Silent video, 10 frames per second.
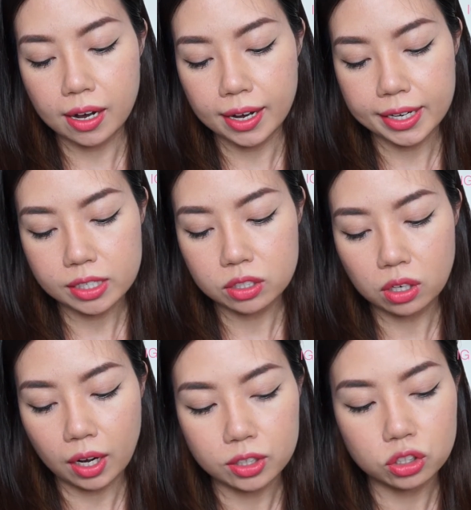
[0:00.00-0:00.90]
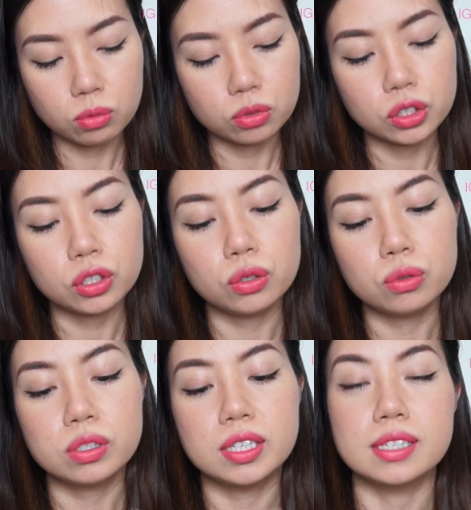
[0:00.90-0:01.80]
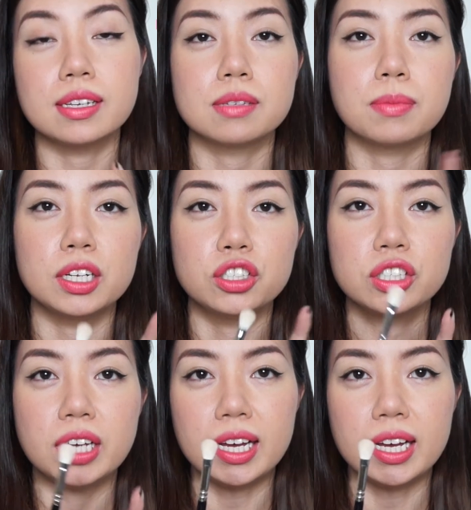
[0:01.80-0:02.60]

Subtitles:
I don't use this as much